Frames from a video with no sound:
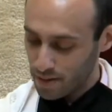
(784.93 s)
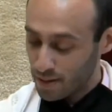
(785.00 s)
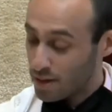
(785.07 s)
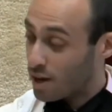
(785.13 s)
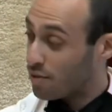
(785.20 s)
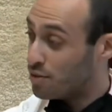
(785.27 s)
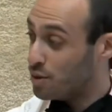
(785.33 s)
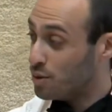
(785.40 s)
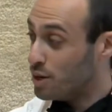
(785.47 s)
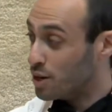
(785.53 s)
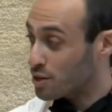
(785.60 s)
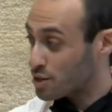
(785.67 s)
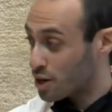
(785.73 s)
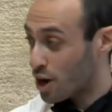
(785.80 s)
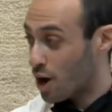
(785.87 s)
A few
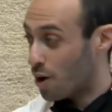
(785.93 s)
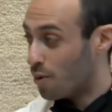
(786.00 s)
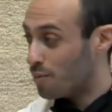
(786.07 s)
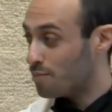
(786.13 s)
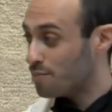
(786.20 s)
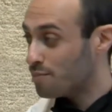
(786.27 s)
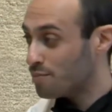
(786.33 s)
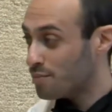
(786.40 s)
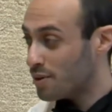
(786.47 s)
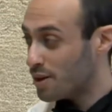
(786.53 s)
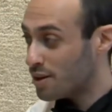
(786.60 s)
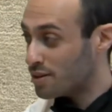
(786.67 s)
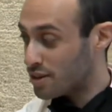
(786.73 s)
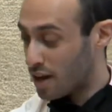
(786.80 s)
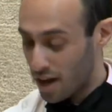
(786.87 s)
years ago,
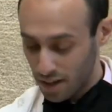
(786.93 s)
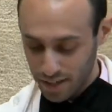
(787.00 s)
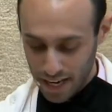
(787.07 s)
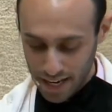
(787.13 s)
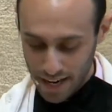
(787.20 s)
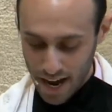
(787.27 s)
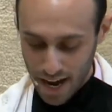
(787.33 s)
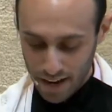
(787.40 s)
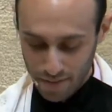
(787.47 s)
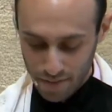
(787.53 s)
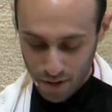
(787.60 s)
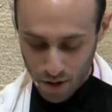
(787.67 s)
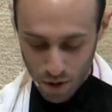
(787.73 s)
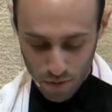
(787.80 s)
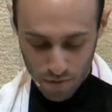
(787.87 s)
Tal Kainan, the
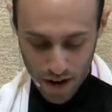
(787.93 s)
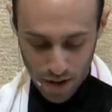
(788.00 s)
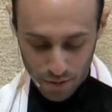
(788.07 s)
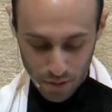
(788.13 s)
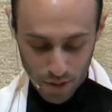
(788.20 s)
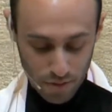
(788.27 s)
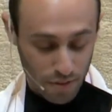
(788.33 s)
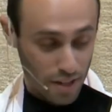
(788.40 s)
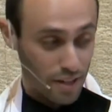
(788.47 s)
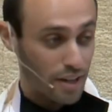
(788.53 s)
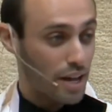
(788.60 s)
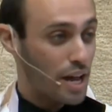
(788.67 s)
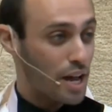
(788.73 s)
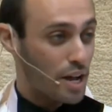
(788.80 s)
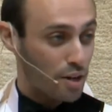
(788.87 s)
co-founder of a
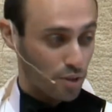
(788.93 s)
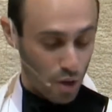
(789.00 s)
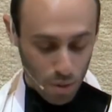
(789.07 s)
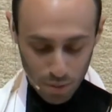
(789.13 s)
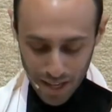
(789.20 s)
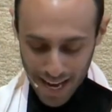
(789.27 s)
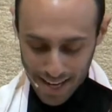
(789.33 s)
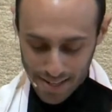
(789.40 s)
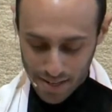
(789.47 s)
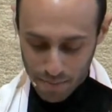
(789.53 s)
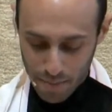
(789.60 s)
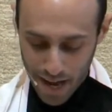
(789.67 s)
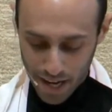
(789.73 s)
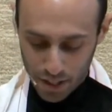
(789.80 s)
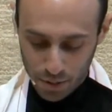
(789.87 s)
global asset
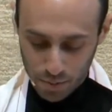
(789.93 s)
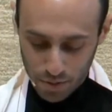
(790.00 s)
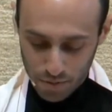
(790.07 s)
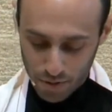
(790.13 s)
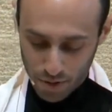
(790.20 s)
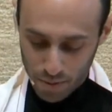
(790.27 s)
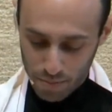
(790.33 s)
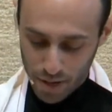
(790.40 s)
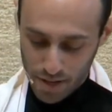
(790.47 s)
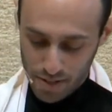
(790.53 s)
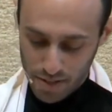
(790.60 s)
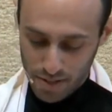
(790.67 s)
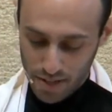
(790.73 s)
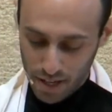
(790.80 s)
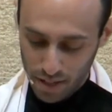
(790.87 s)
management firm based
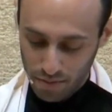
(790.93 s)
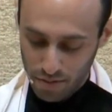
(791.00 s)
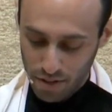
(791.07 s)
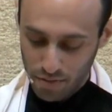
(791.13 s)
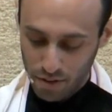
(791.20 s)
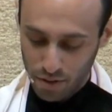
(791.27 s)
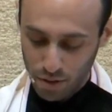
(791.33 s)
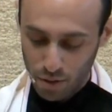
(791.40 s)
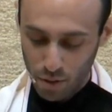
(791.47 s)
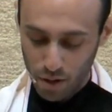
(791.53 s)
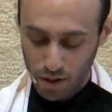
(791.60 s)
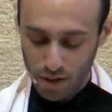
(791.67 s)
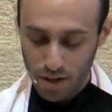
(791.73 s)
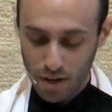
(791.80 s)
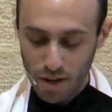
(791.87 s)
in Tel Aviv and New
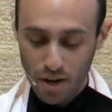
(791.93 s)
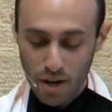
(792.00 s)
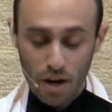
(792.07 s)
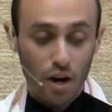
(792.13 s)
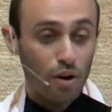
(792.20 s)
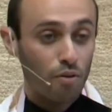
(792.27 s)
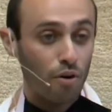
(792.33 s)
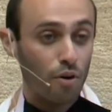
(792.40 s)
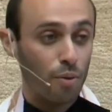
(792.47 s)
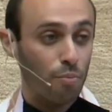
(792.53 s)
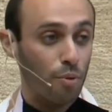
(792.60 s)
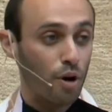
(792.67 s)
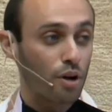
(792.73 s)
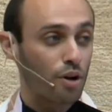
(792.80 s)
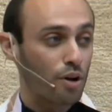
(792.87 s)
York, wrote a
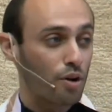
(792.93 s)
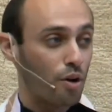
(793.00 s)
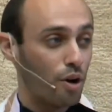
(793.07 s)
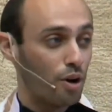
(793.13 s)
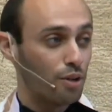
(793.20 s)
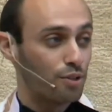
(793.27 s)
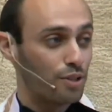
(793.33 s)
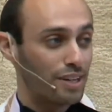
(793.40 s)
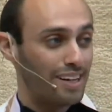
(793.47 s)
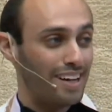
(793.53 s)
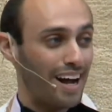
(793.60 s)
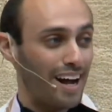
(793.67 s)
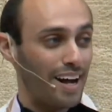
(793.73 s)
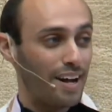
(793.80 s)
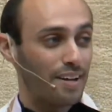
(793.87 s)
book called
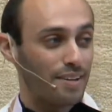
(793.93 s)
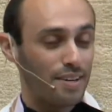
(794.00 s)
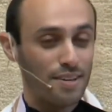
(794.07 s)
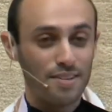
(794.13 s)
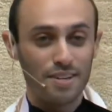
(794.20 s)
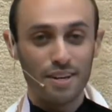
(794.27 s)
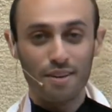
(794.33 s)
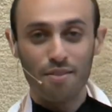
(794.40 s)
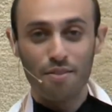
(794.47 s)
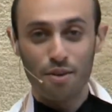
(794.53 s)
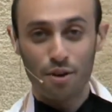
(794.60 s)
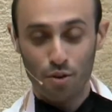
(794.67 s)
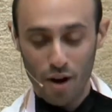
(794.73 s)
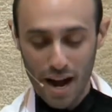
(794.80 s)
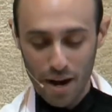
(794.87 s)
God is in the
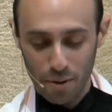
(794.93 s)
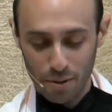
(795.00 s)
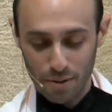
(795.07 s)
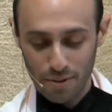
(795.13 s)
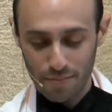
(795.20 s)
Crowd.